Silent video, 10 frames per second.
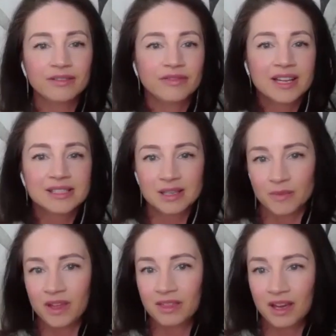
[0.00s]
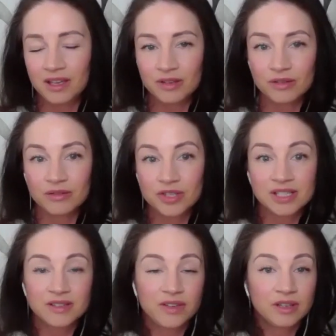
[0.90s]
if that's something that you
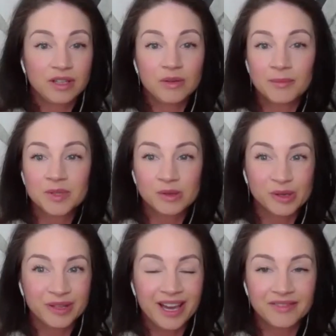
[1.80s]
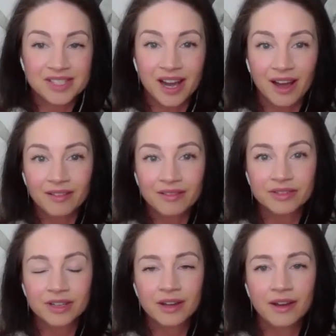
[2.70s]
just feel you absolutely have to
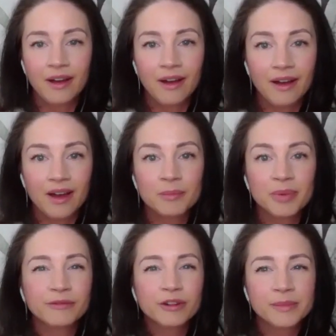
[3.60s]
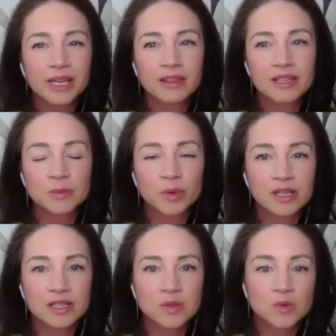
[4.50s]
have. But for me, this
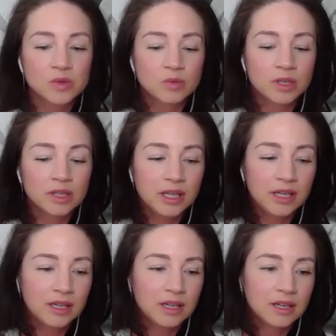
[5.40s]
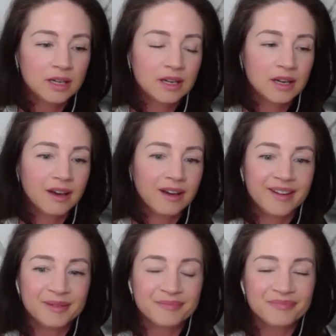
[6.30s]
process was really,
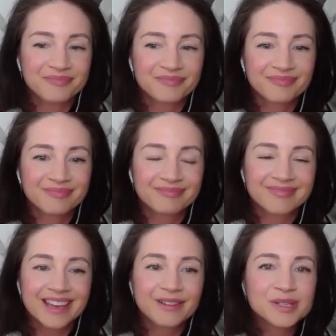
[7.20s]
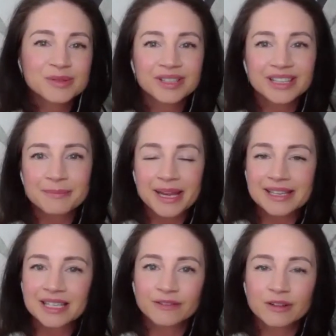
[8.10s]
it was really
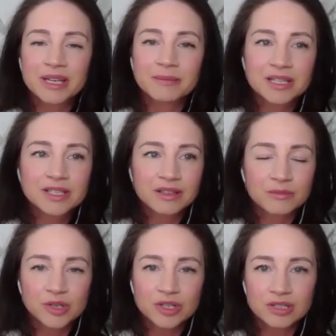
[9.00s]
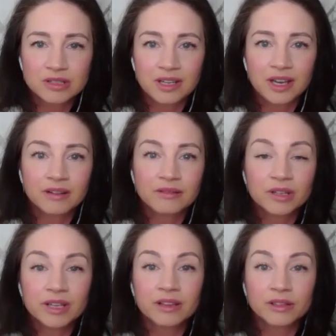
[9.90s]
amazing for me mentally and emotionally and
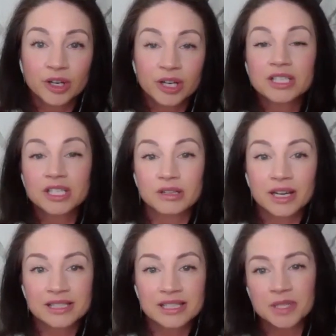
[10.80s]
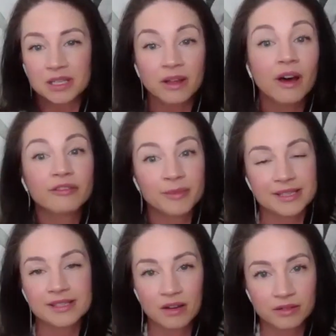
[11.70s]
really learning to accept and love
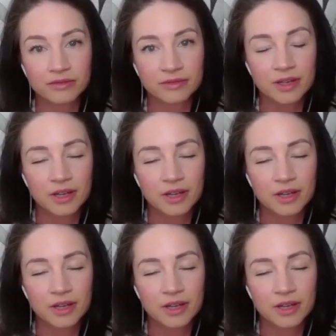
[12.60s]
myself.